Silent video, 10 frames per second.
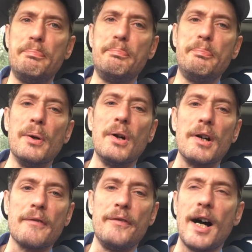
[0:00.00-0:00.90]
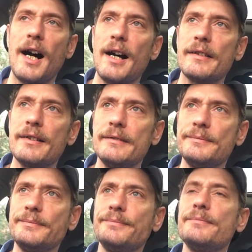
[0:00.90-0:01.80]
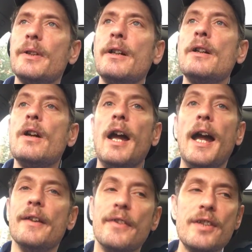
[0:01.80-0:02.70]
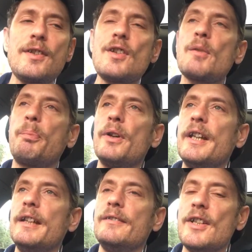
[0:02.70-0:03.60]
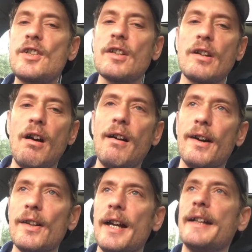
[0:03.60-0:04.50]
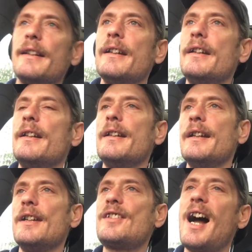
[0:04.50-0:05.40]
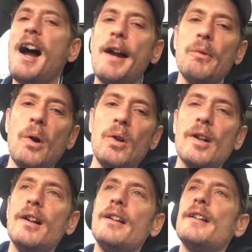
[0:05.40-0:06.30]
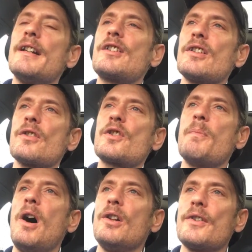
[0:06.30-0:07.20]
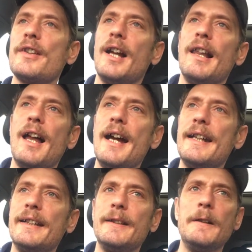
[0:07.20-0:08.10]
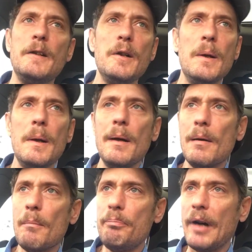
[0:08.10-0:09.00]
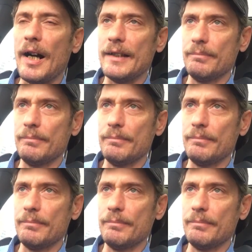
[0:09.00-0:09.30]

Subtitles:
Bourgeois. And this is a pretty decent car. Like, it's a high roller. It's a little smaller than I like, but